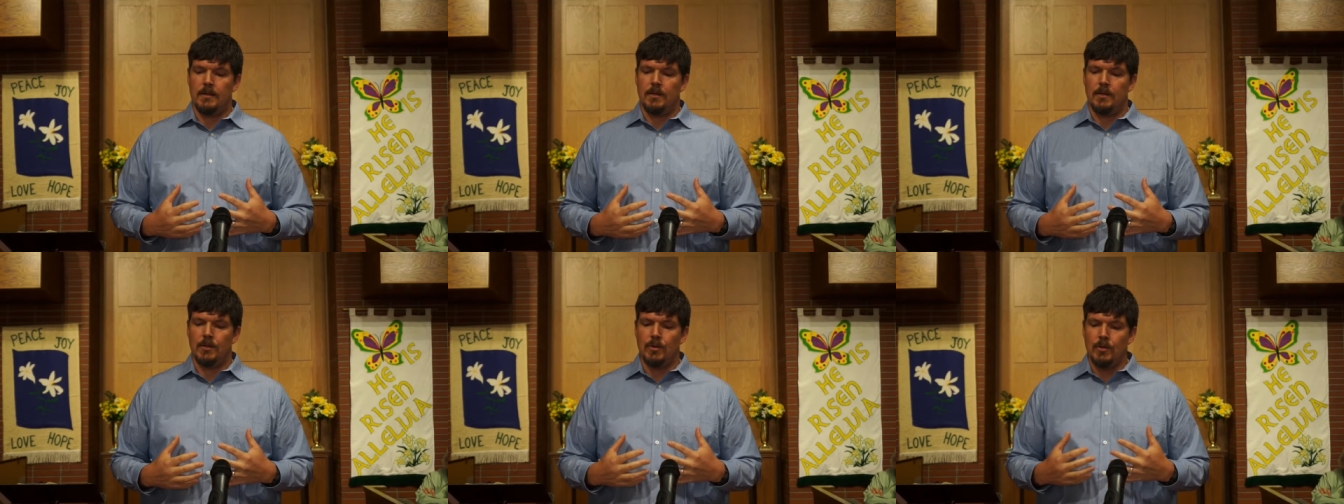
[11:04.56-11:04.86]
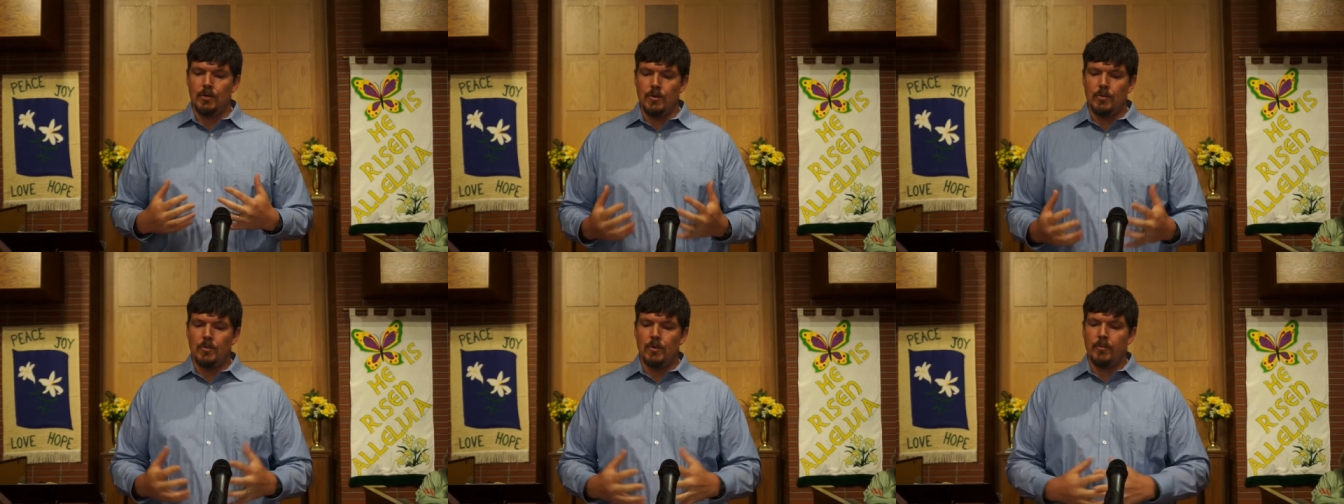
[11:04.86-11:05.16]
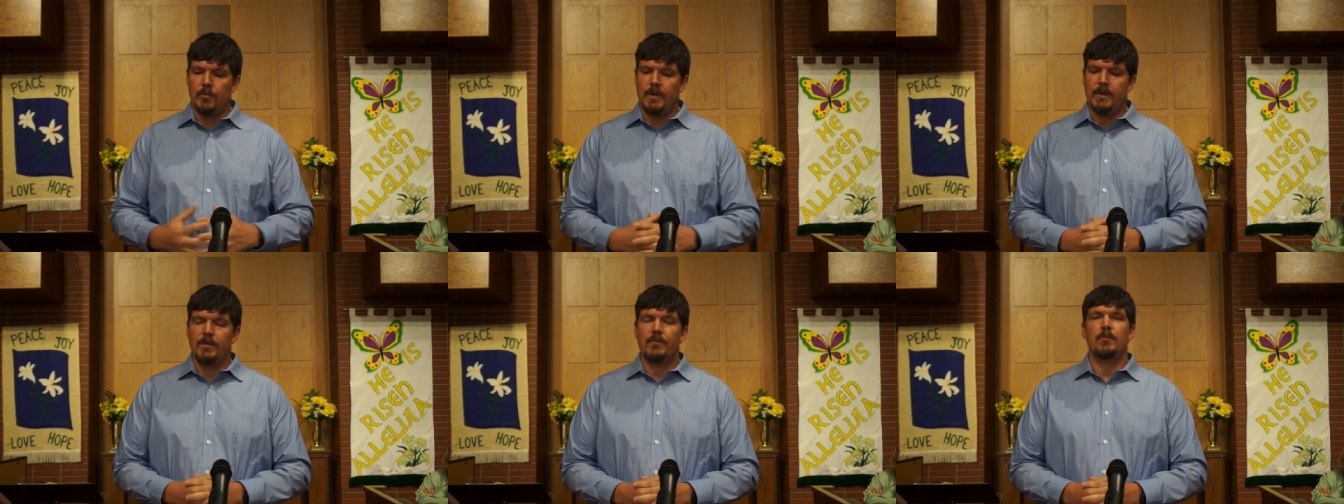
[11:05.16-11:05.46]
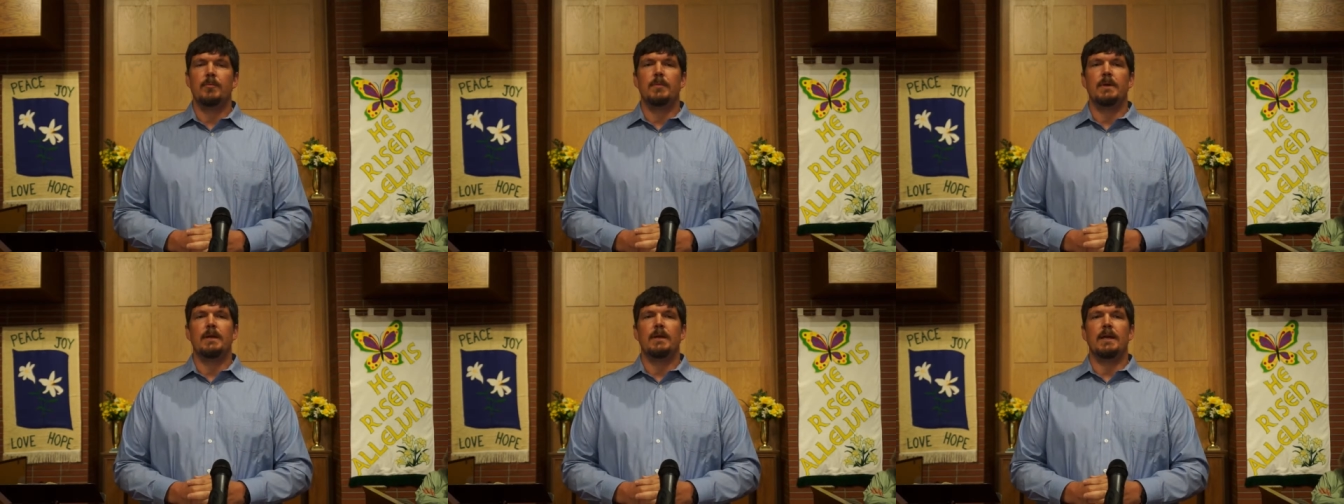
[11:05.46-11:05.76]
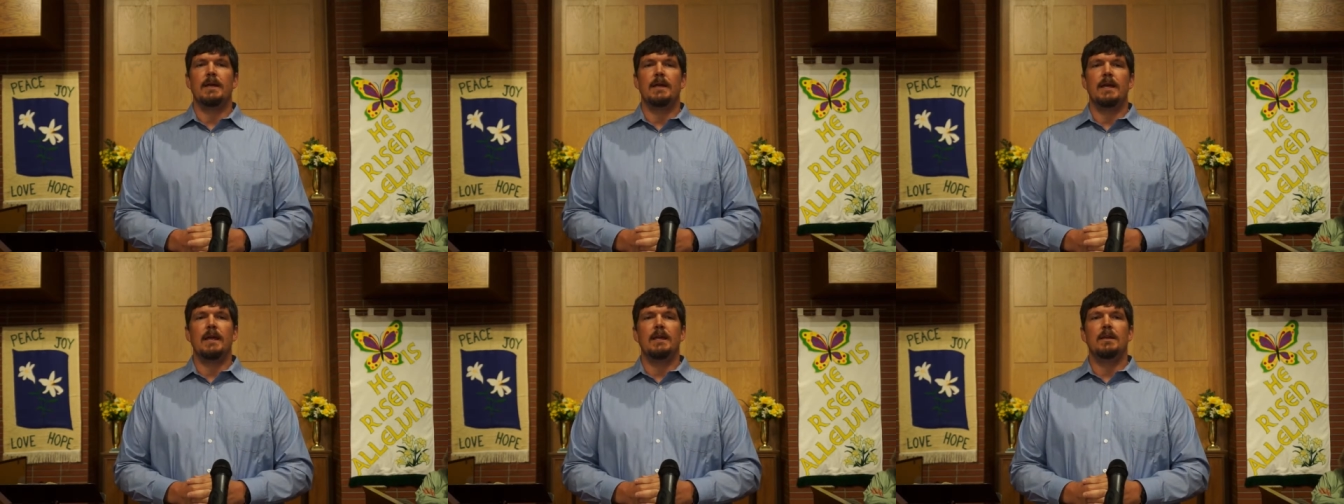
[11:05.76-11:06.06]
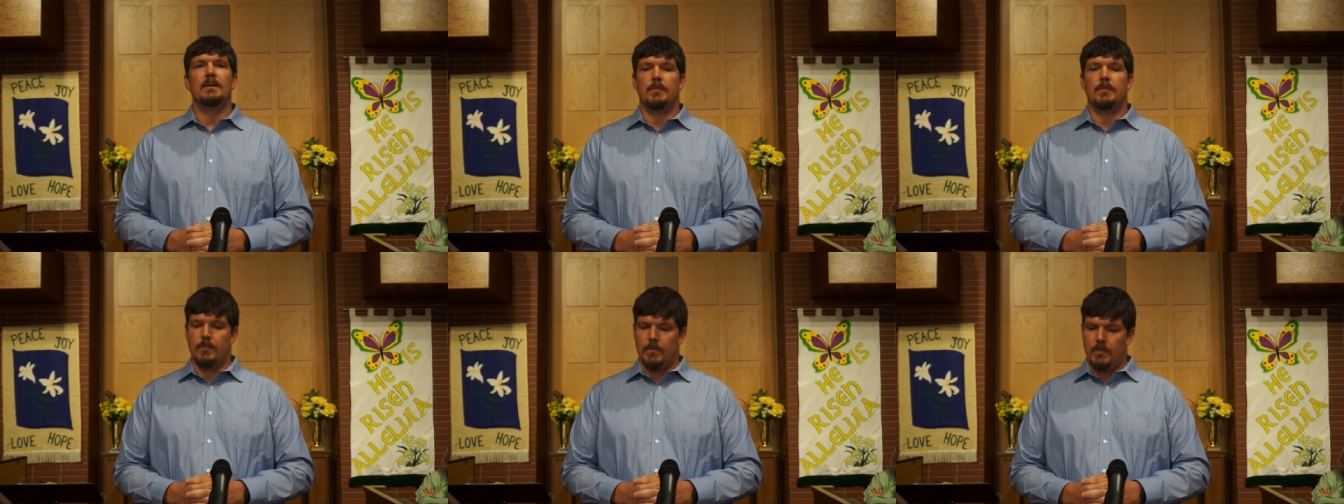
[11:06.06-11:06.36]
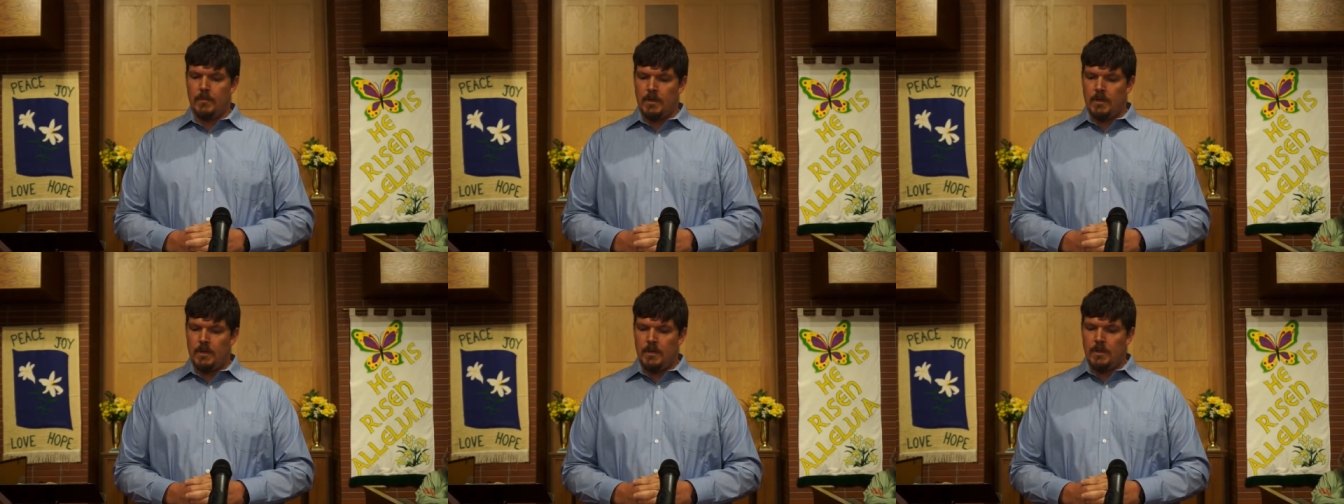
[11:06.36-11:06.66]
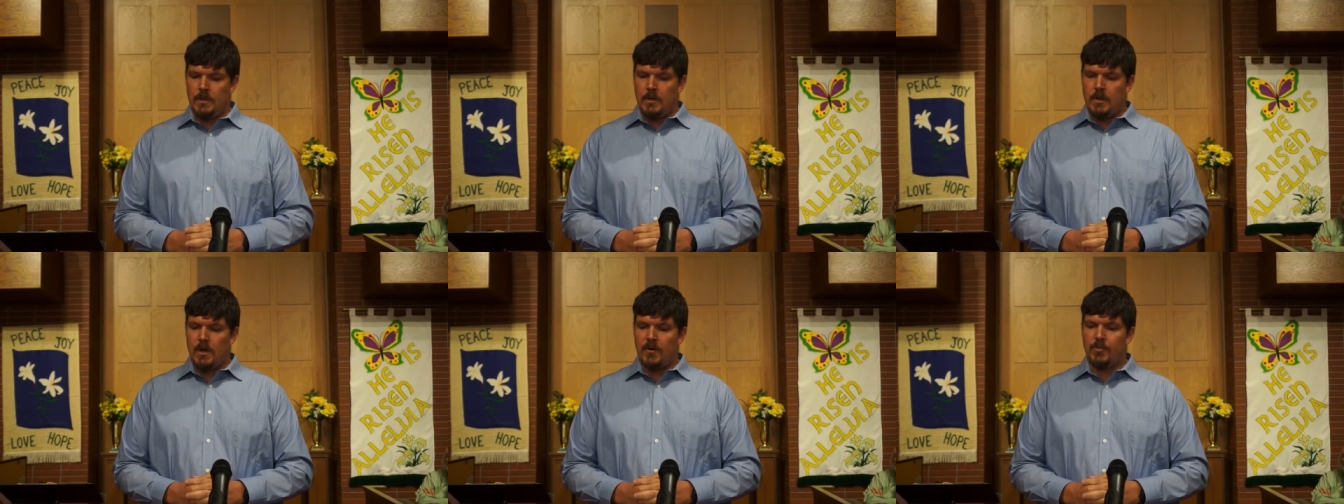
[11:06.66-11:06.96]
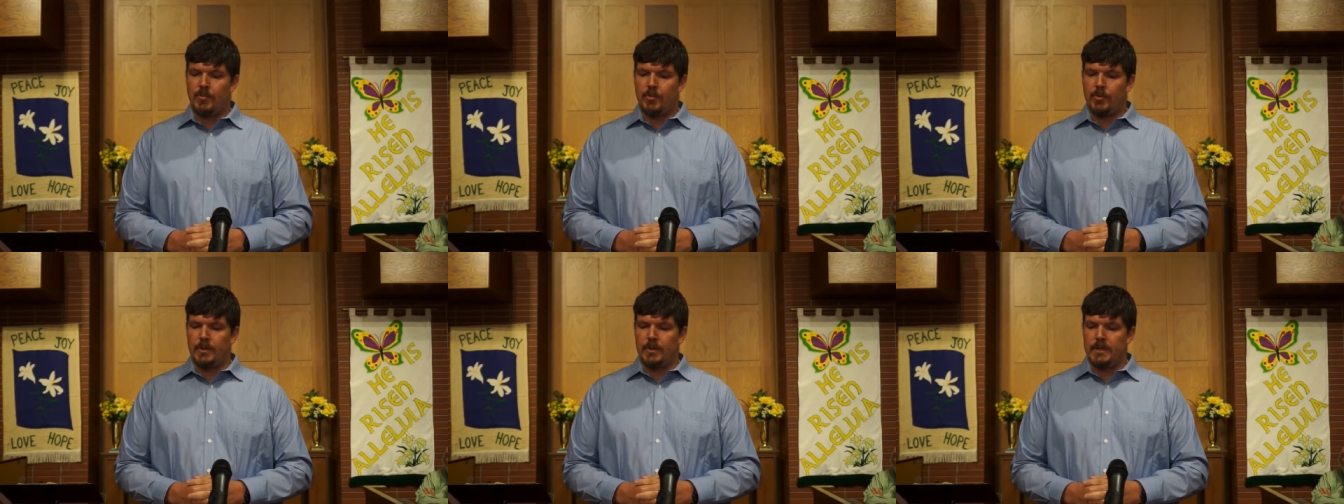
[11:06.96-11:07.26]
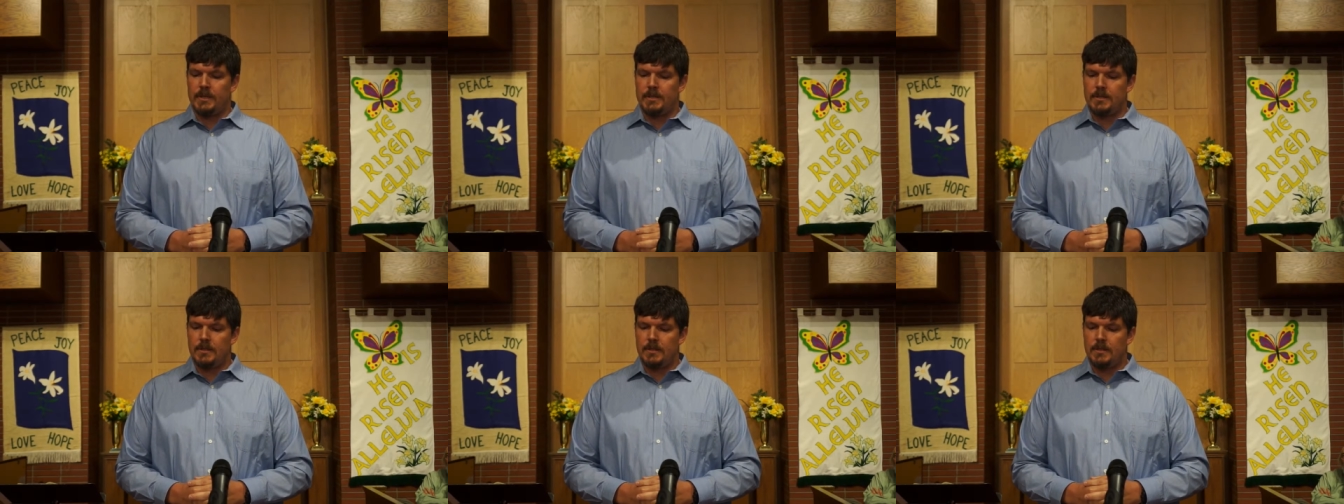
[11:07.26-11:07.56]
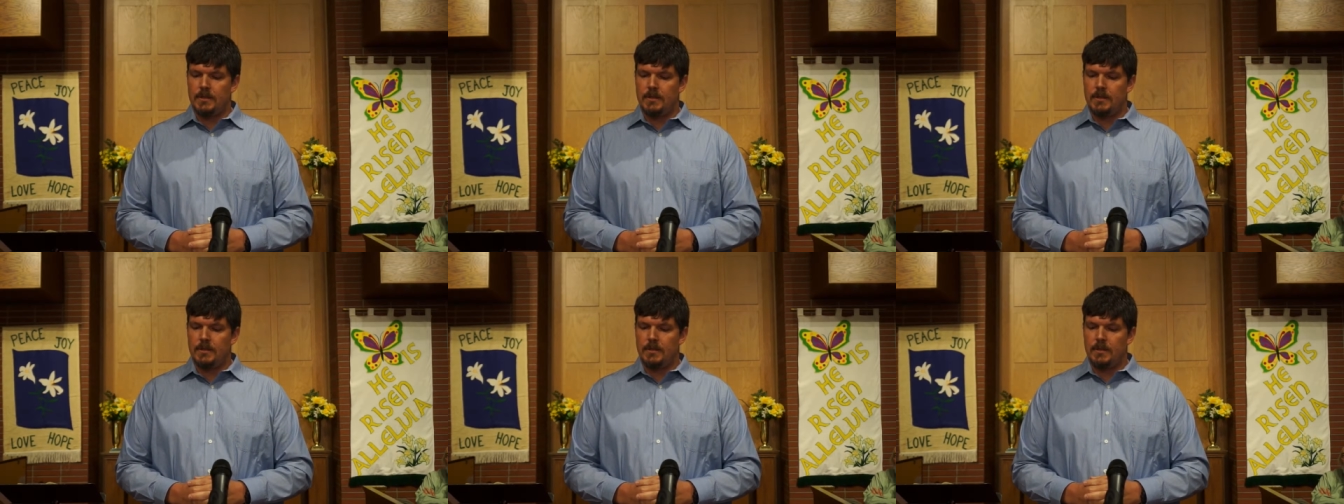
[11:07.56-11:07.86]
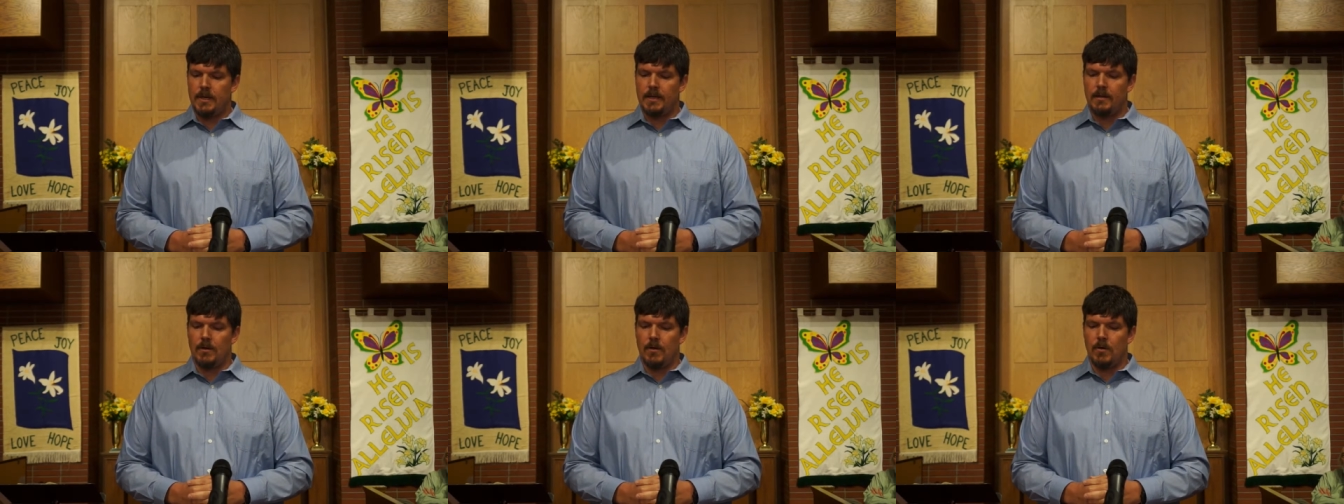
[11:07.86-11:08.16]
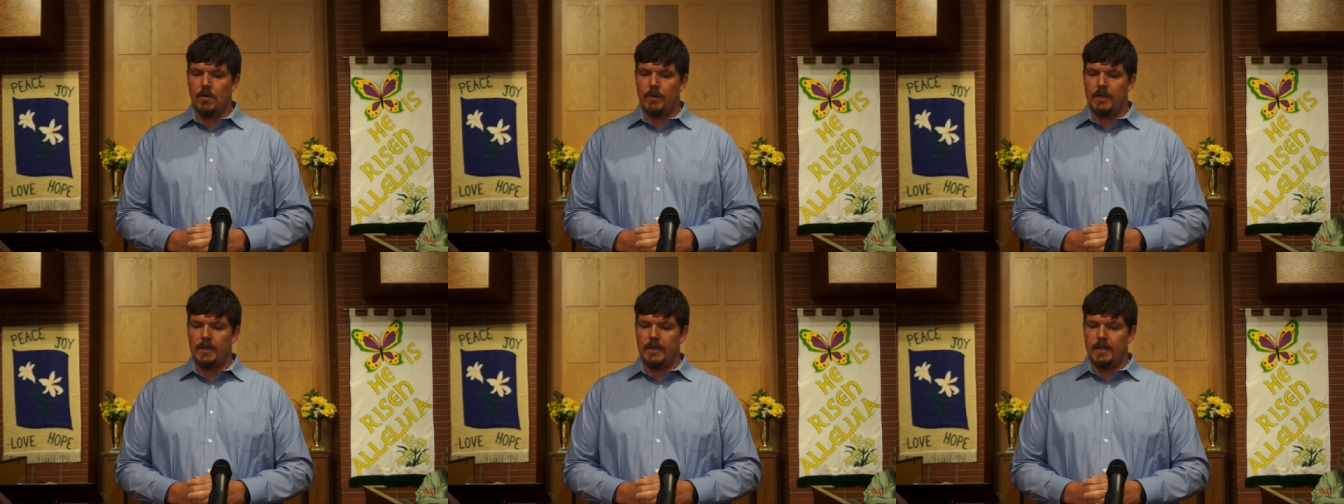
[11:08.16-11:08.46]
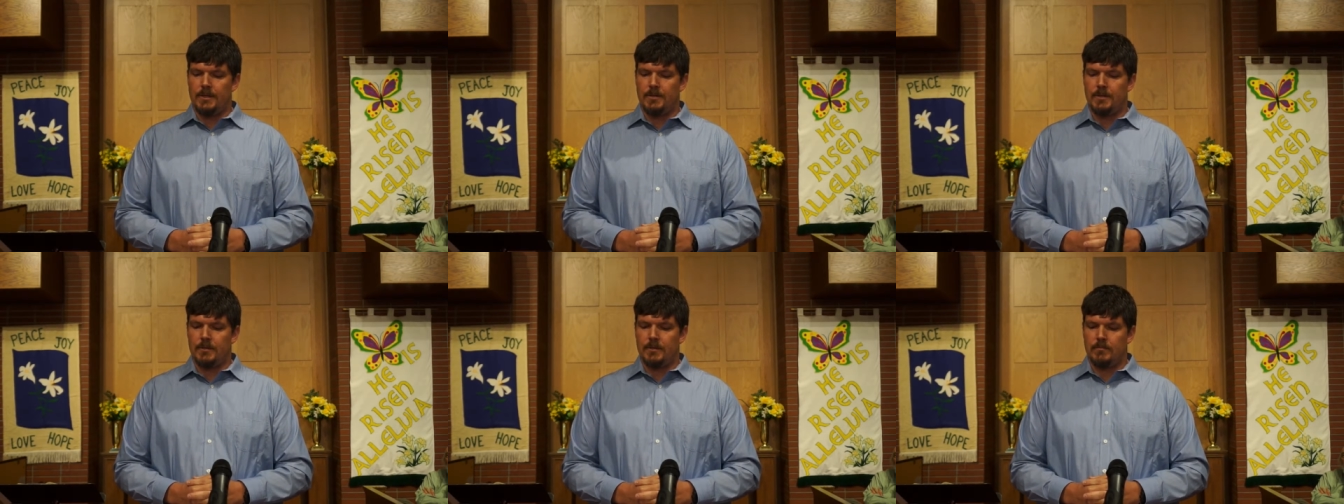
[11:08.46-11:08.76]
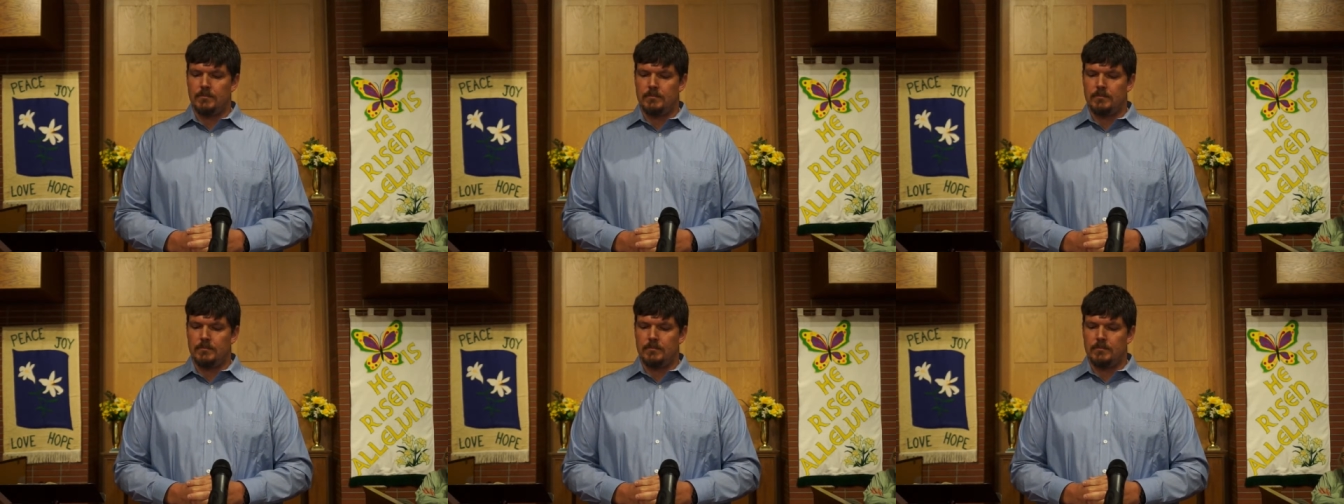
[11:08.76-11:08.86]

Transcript: you will be for me a kingdom of priests and a holy nation.